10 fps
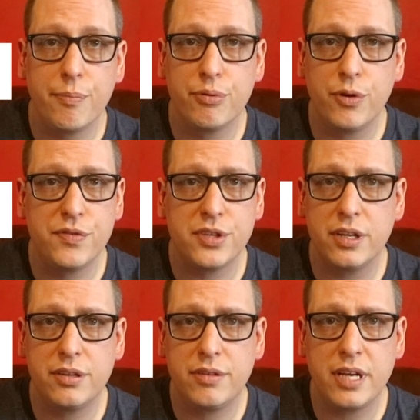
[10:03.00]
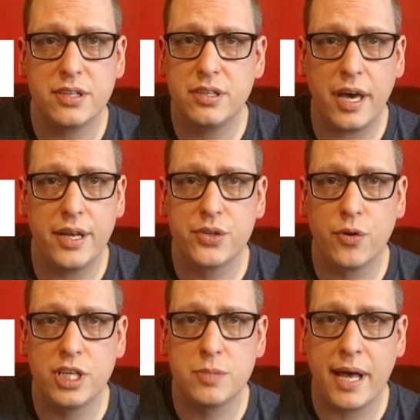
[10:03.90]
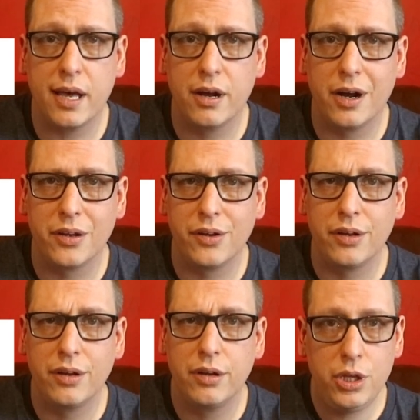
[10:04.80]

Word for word: that proves that there's a dinosaur in his back garden.